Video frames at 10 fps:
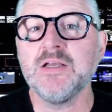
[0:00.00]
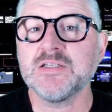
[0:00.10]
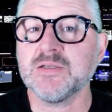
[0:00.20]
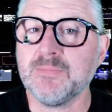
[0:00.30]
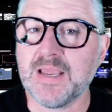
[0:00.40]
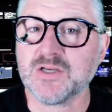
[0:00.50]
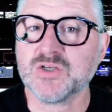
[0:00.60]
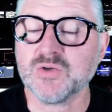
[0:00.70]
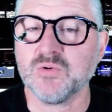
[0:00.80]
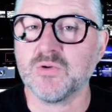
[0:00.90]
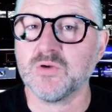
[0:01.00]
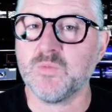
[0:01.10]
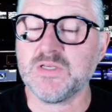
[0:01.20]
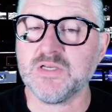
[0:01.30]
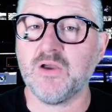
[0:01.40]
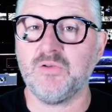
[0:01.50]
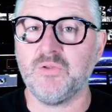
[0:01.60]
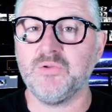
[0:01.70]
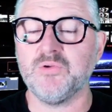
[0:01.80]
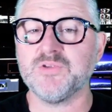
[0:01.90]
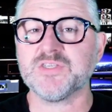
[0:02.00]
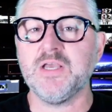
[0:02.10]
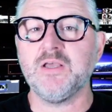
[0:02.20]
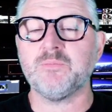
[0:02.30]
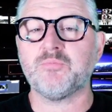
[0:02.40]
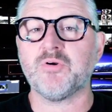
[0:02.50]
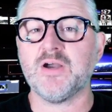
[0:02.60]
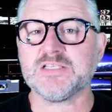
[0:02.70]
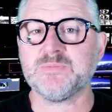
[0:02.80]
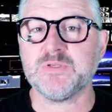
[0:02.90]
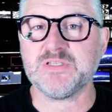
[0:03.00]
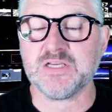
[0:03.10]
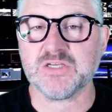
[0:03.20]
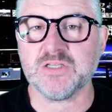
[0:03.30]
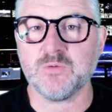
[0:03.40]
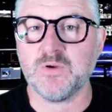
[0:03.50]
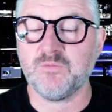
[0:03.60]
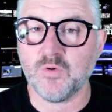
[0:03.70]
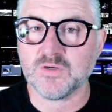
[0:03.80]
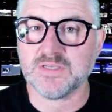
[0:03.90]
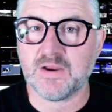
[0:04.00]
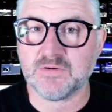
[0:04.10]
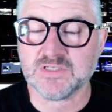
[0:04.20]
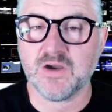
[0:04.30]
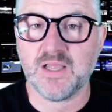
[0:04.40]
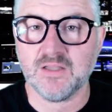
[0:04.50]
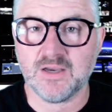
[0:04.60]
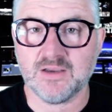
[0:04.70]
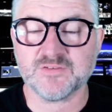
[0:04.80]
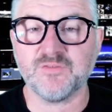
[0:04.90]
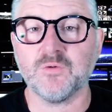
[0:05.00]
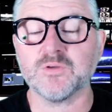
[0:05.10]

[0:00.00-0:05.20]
to make sure that we don't lose the prized possession that we've worked our entire lives for.